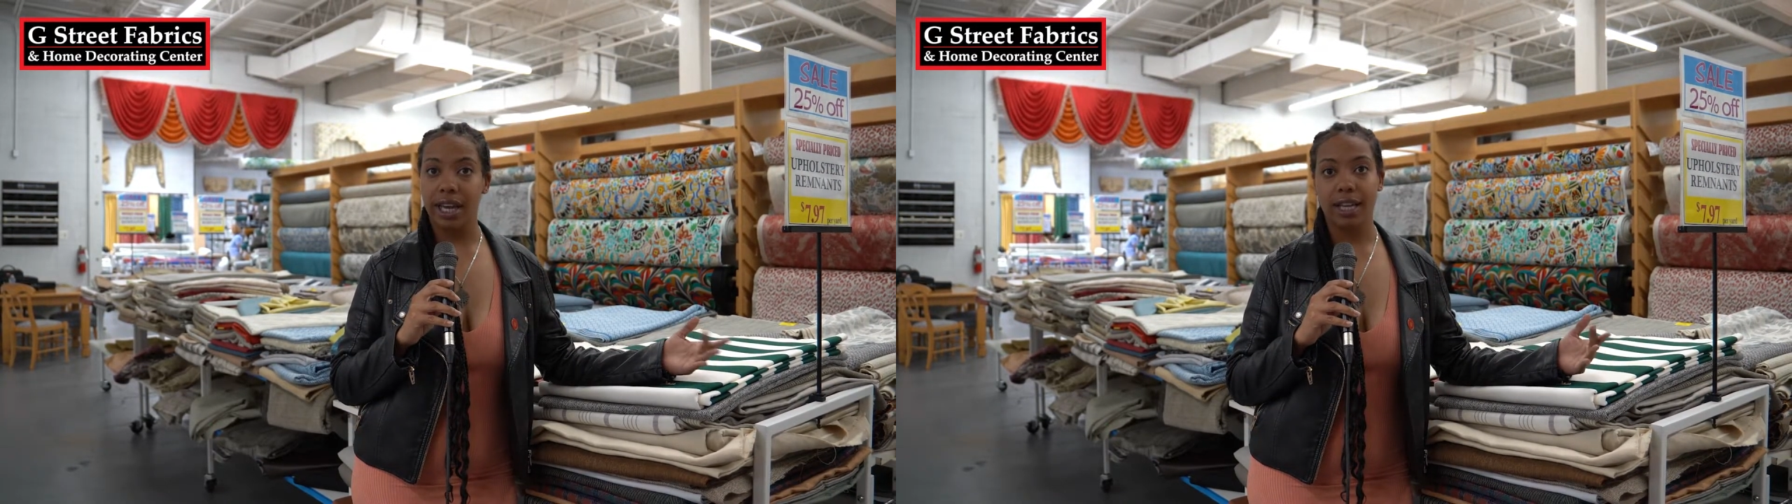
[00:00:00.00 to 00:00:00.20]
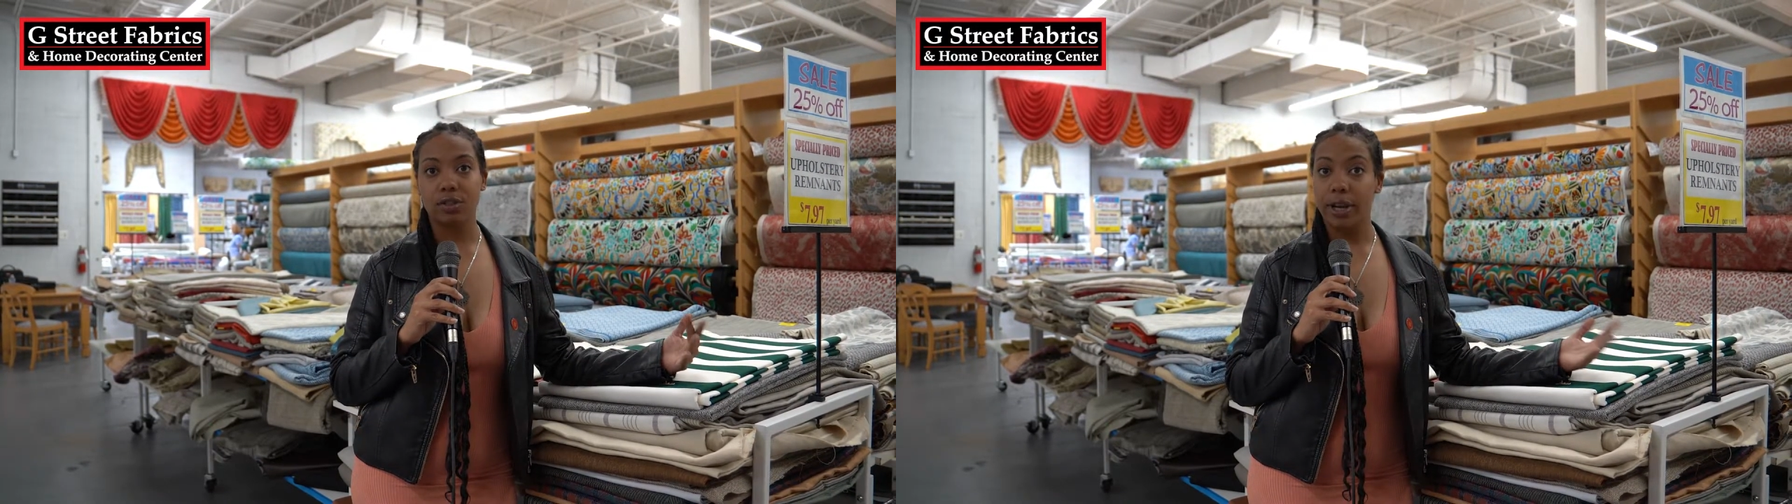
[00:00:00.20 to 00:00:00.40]

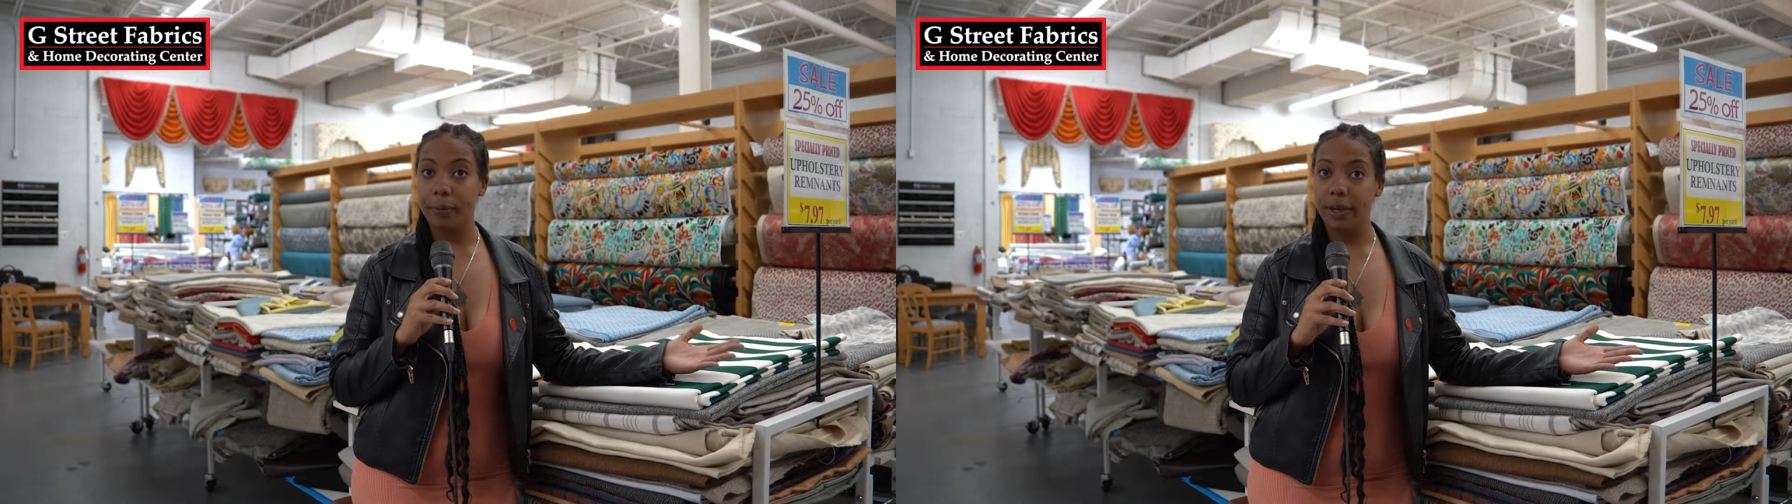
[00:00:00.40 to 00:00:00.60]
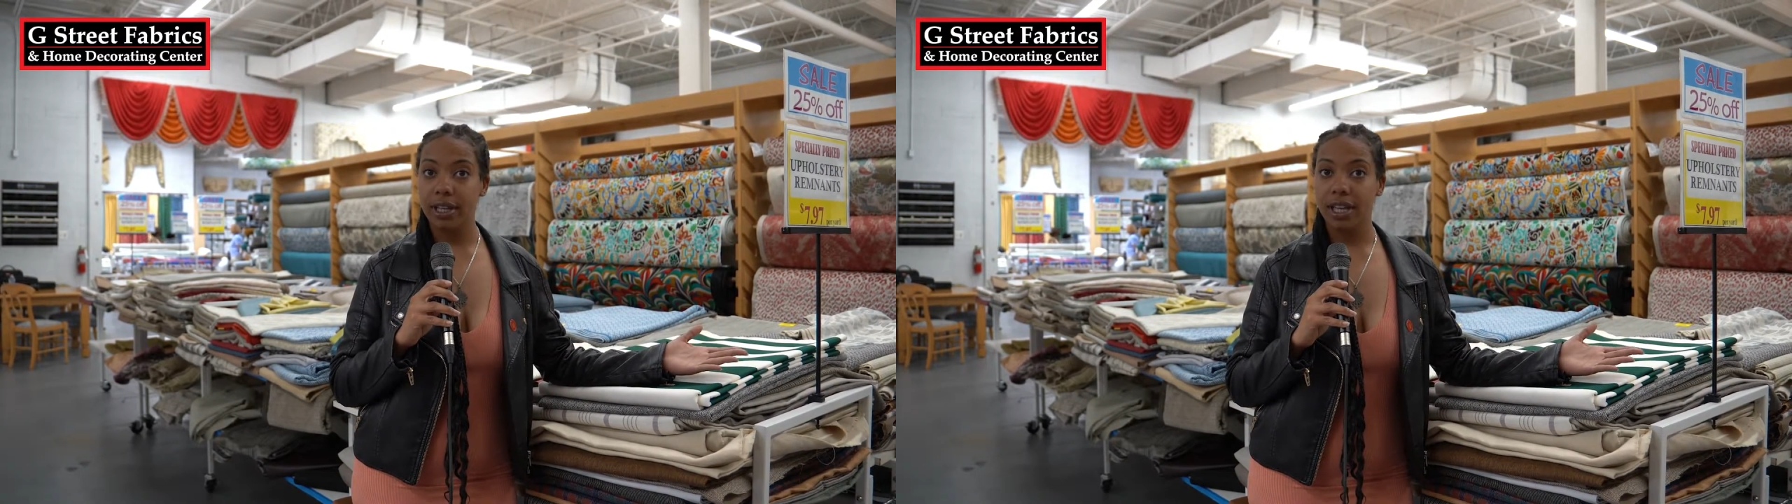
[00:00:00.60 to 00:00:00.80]
and
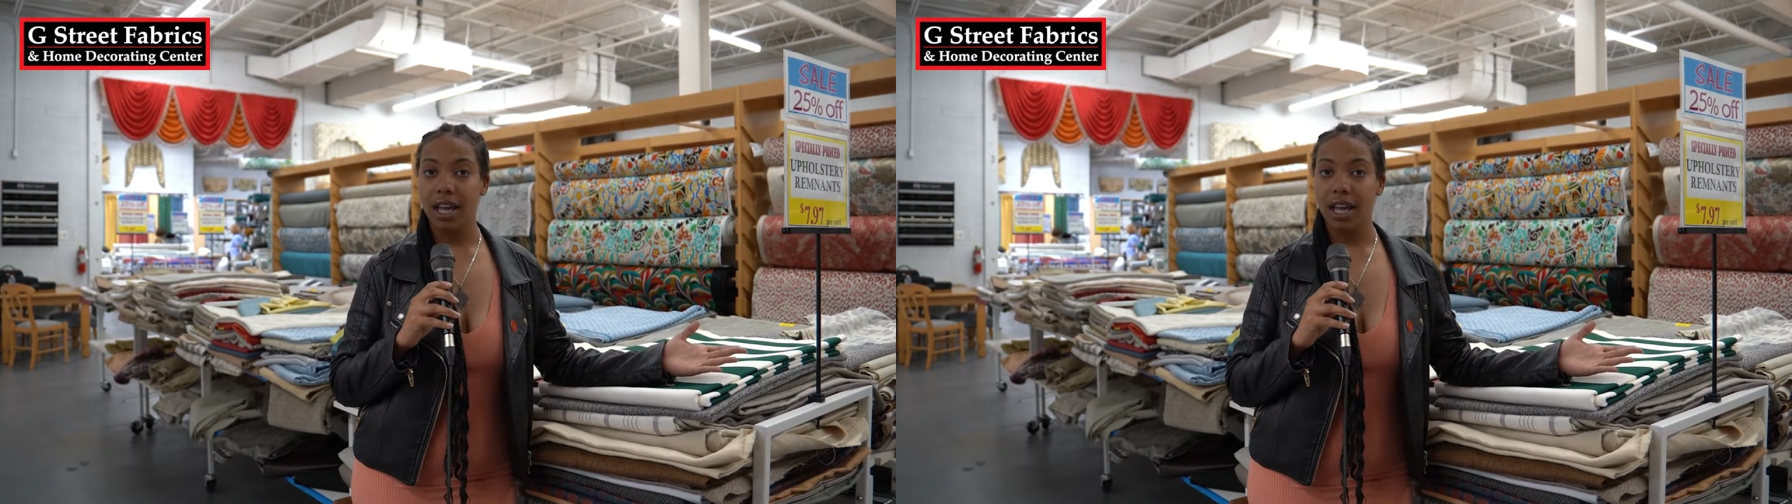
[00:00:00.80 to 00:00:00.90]
draping,